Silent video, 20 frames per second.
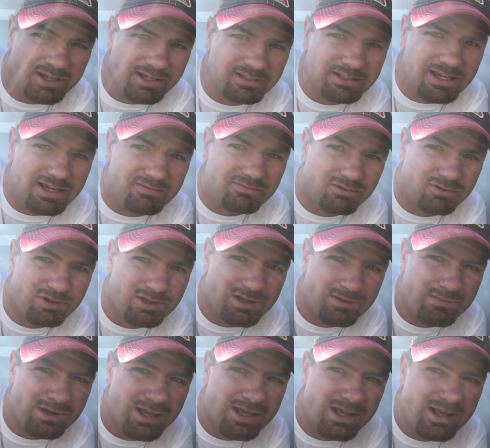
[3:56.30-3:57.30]
like that for
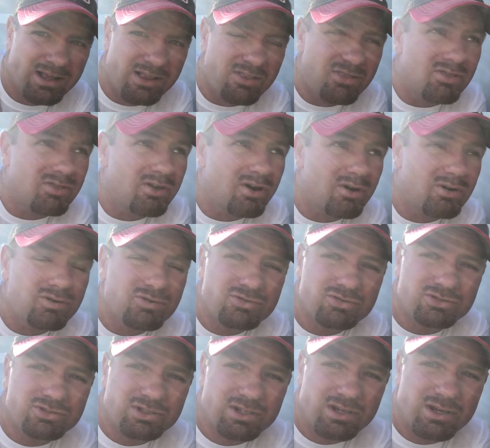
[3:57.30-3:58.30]
them.
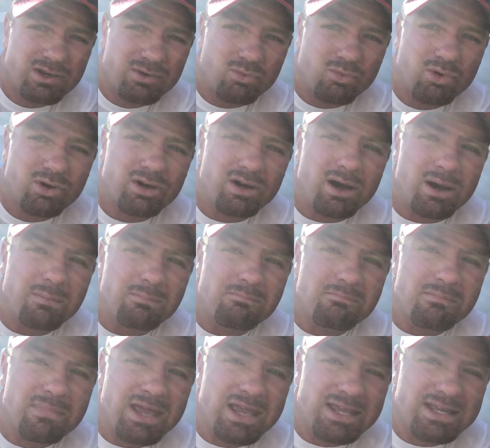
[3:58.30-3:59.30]
Those were
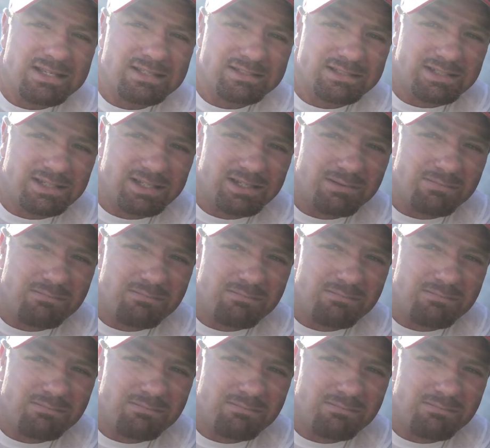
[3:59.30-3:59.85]
an